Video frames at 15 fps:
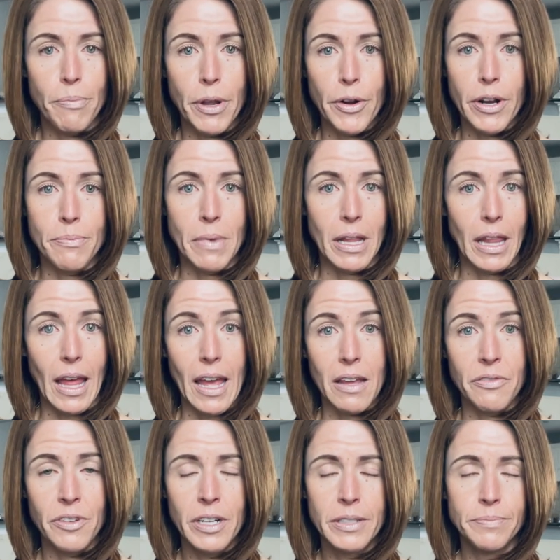period of my life,
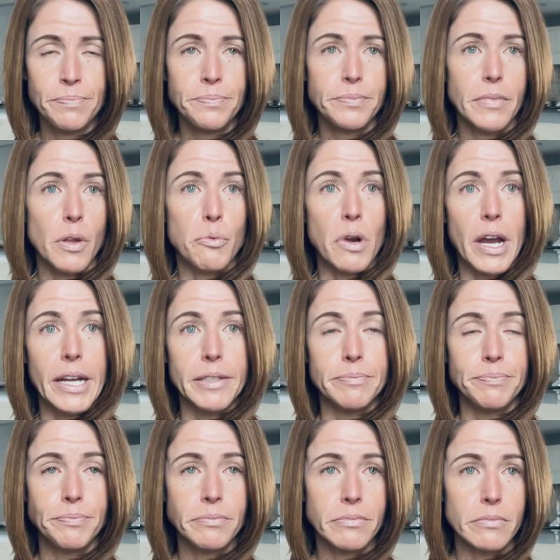right?
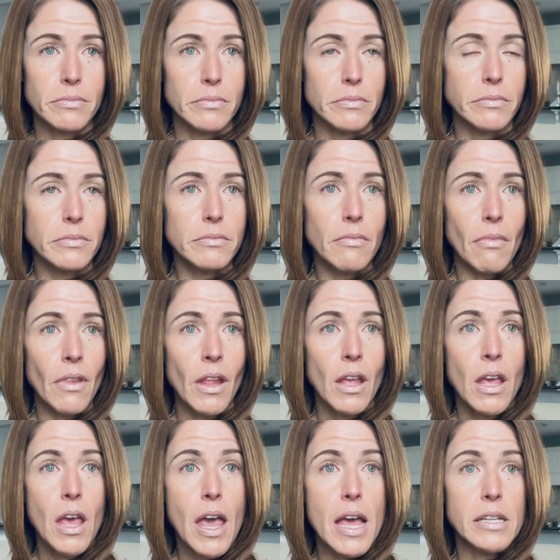
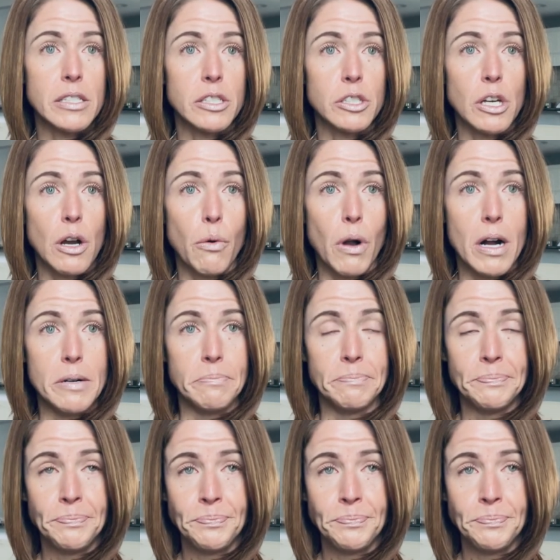And so